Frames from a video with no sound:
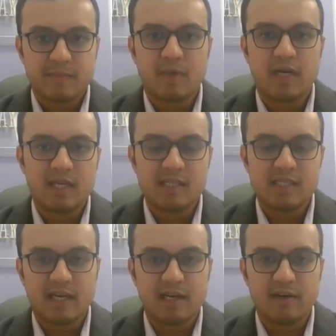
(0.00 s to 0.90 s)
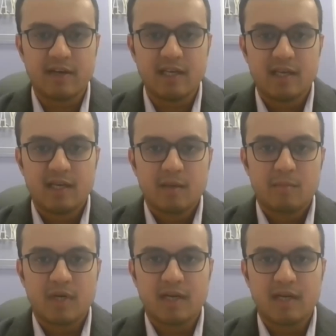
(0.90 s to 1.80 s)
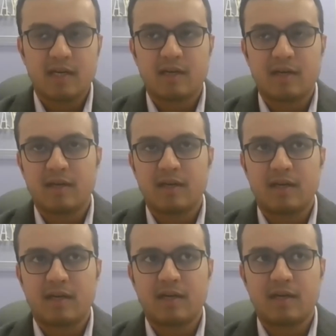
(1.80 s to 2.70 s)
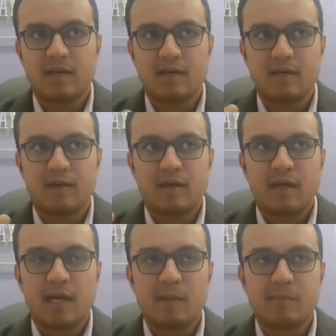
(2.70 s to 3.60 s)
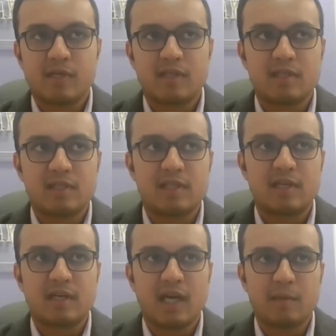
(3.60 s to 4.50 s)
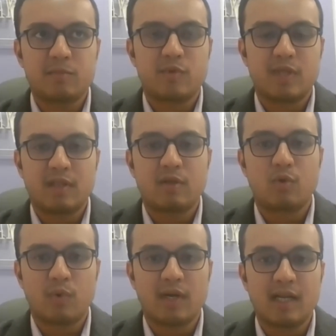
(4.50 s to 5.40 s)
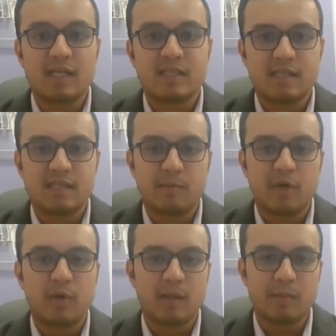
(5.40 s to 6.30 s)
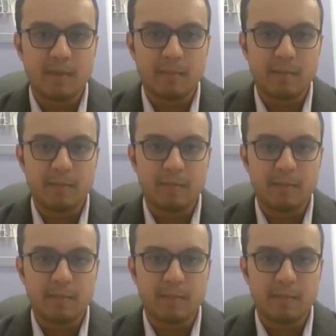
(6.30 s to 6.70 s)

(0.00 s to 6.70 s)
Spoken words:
Money is secondary, but it helps others in times when no one else is able to help them.